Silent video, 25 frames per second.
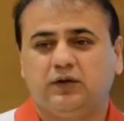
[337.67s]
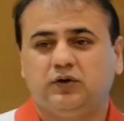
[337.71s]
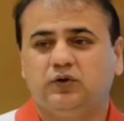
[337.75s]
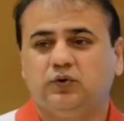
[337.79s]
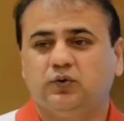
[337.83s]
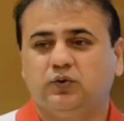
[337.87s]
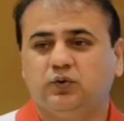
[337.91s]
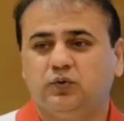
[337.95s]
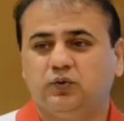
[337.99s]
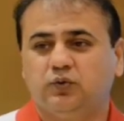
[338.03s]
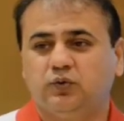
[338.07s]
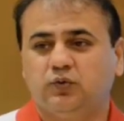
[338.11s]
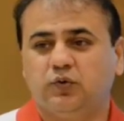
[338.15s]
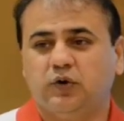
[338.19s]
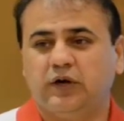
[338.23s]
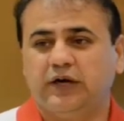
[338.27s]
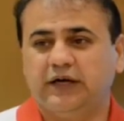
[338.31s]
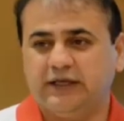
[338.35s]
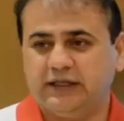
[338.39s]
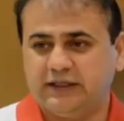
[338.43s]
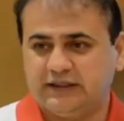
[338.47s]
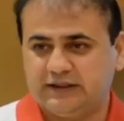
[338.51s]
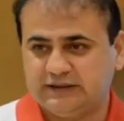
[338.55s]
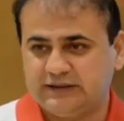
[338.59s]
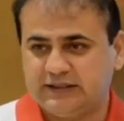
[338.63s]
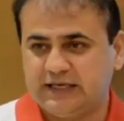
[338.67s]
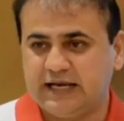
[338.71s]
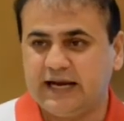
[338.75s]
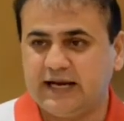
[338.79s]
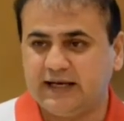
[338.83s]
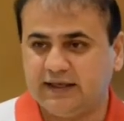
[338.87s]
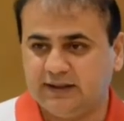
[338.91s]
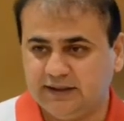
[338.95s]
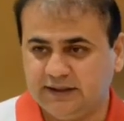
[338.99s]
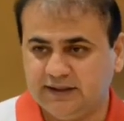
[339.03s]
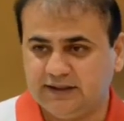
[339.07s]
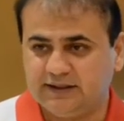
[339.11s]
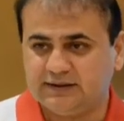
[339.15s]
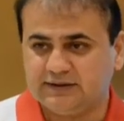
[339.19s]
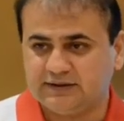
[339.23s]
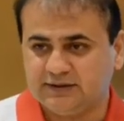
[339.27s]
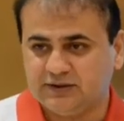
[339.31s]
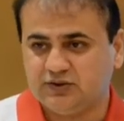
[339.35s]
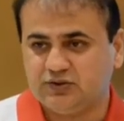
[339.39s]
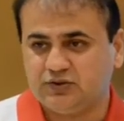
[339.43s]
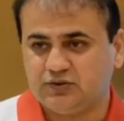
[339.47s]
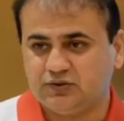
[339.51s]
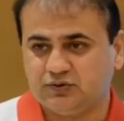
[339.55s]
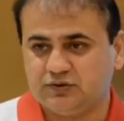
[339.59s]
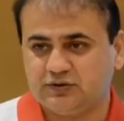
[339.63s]
to understand these
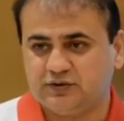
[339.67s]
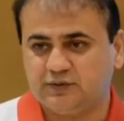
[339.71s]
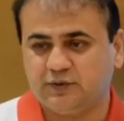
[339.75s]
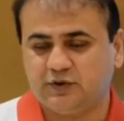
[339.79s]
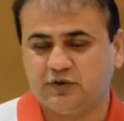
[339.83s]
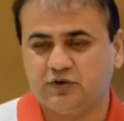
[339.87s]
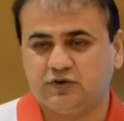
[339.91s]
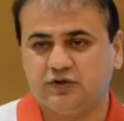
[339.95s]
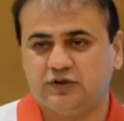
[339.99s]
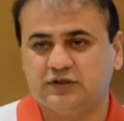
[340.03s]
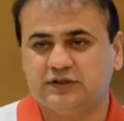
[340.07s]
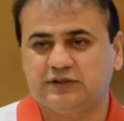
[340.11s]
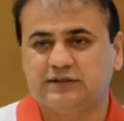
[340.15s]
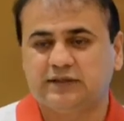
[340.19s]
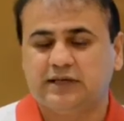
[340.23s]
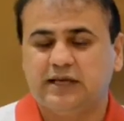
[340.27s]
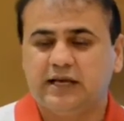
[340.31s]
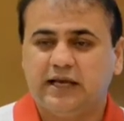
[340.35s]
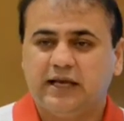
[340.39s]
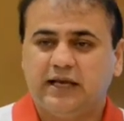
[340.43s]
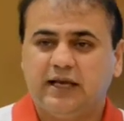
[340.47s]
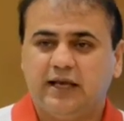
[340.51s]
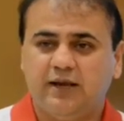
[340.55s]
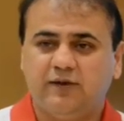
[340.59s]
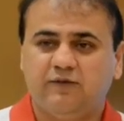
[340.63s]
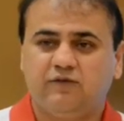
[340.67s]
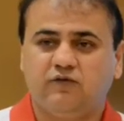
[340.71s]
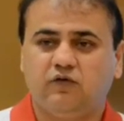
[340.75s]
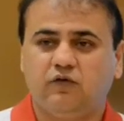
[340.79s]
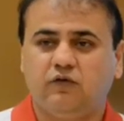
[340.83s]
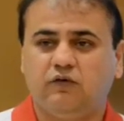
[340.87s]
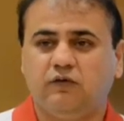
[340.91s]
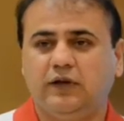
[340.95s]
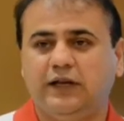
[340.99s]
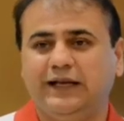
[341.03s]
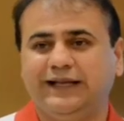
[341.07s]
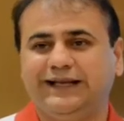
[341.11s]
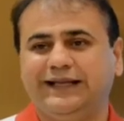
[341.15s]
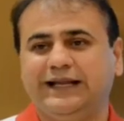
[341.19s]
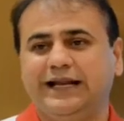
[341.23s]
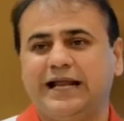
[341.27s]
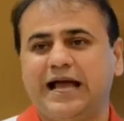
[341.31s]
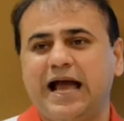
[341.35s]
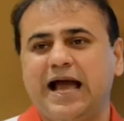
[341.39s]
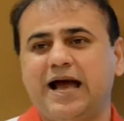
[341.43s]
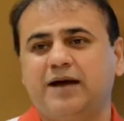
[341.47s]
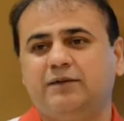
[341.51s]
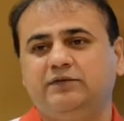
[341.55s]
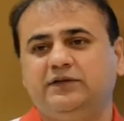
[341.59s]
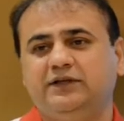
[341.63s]
issues, because if we will
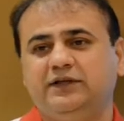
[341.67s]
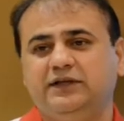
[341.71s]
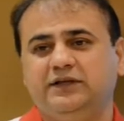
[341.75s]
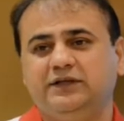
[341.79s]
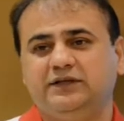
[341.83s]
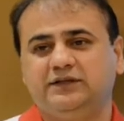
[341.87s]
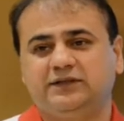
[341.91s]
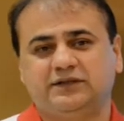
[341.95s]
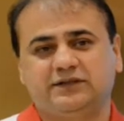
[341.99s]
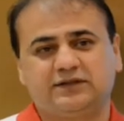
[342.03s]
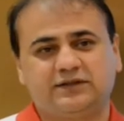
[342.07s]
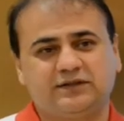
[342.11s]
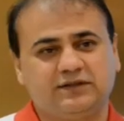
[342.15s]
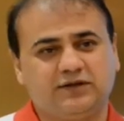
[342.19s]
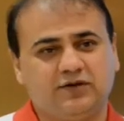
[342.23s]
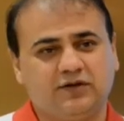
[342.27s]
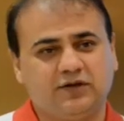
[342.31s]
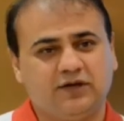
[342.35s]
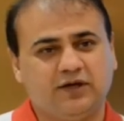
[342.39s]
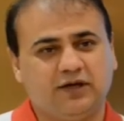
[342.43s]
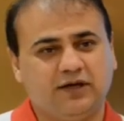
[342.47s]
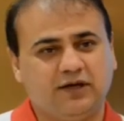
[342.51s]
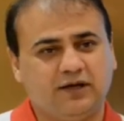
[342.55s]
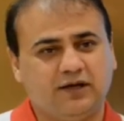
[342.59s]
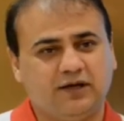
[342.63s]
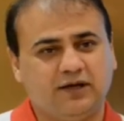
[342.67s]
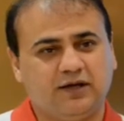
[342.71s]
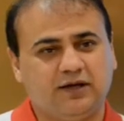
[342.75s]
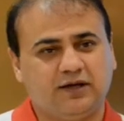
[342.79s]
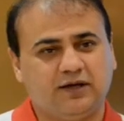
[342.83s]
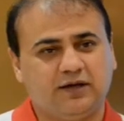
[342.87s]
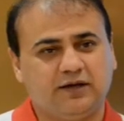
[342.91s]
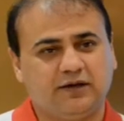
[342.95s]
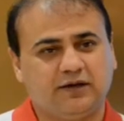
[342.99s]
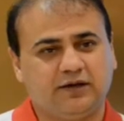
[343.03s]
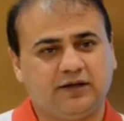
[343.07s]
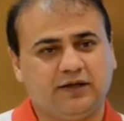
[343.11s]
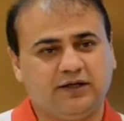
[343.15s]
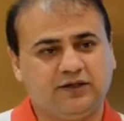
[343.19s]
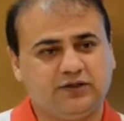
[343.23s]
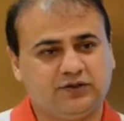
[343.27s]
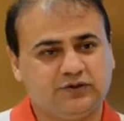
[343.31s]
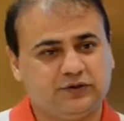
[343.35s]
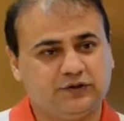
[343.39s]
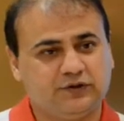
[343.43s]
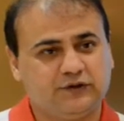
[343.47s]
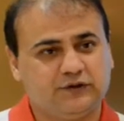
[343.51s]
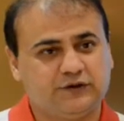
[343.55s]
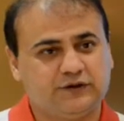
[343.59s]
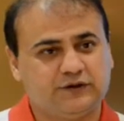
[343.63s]
grab these
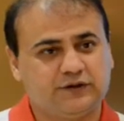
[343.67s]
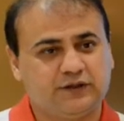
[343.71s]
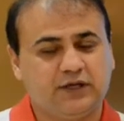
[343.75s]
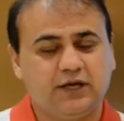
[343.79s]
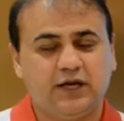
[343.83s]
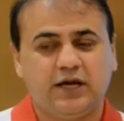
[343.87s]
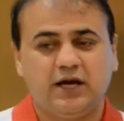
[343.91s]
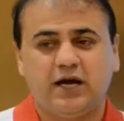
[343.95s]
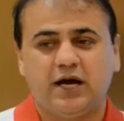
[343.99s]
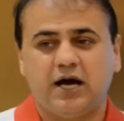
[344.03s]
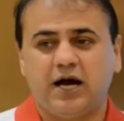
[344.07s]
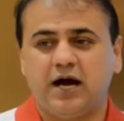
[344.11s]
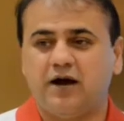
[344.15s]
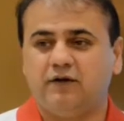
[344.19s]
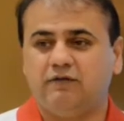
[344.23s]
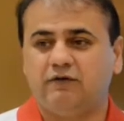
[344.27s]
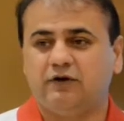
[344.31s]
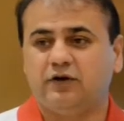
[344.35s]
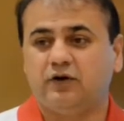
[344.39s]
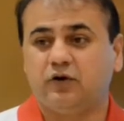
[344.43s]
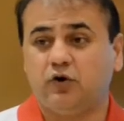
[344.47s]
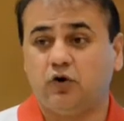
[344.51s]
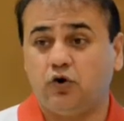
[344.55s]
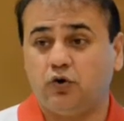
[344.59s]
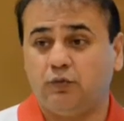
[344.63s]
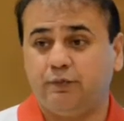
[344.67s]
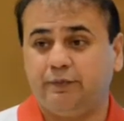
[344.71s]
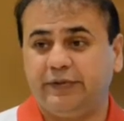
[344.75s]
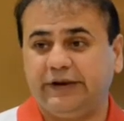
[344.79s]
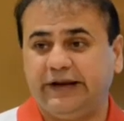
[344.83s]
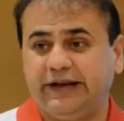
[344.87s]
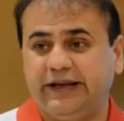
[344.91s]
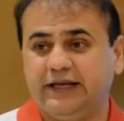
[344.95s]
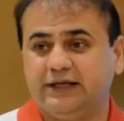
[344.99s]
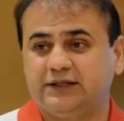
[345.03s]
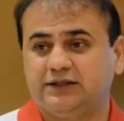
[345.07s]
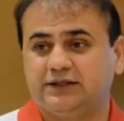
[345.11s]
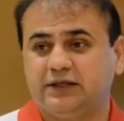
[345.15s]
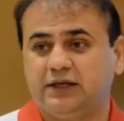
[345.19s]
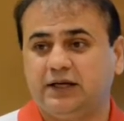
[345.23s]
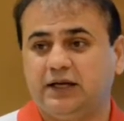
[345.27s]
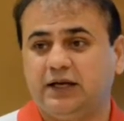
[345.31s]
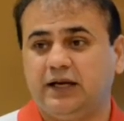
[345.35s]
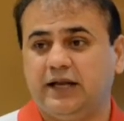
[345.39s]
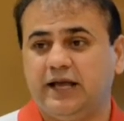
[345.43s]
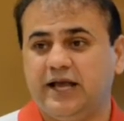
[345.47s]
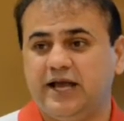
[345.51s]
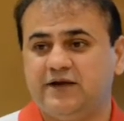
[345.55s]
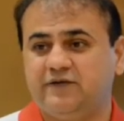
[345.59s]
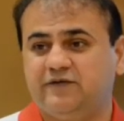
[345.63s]
issues, our
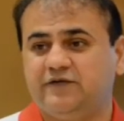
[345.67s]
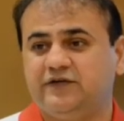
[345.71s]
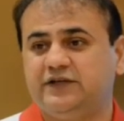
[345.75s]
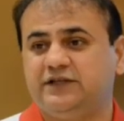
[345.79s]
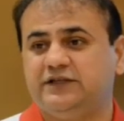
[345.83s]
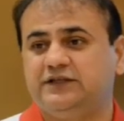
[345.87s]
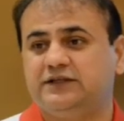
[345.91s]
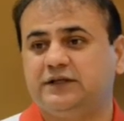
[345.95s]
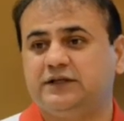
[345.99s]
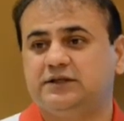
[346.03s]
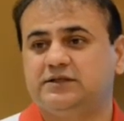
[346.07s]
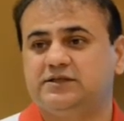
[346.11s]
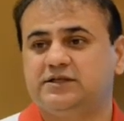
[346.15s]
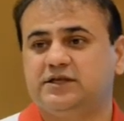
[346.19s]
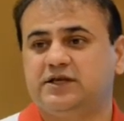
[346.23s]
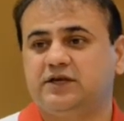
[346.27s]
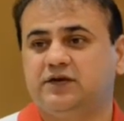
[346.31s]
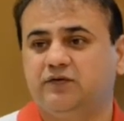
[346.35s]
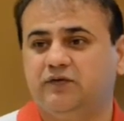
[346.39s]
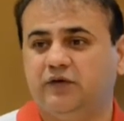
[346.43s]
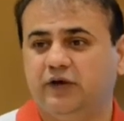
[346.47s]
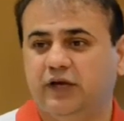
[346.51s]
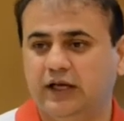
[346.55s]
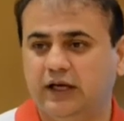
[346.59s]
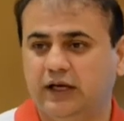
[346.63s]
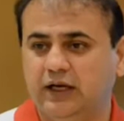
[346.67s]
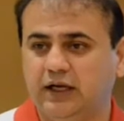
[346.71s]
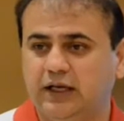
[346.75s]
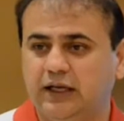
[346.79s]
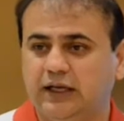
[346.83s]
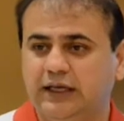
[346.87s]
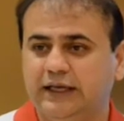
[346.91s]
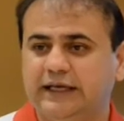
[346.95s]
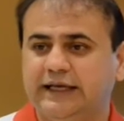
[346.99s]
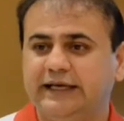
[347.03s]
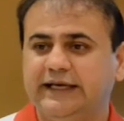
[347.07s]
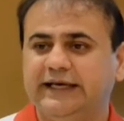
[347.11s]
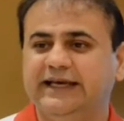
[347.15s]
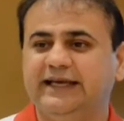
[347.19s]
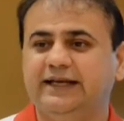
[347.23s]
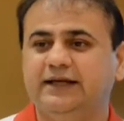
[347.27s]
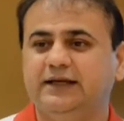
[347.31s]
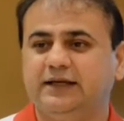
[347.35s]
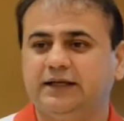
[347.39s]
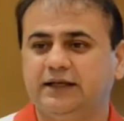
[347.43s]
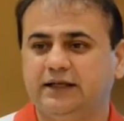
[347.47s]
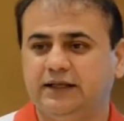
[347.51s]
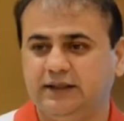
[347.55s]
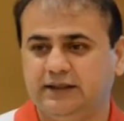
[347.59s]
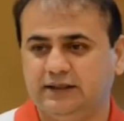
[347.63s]
operational efficiency will
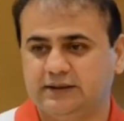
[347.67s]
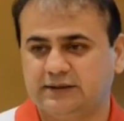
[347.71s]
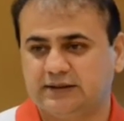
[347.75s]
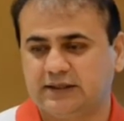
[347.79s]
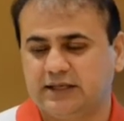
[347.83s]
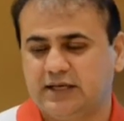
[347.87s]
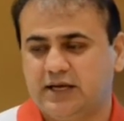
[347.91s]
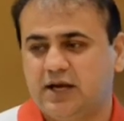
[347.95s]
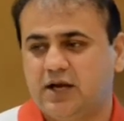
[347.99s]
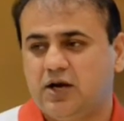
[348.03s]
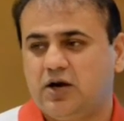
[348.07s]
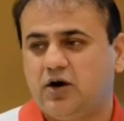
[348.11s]
increase.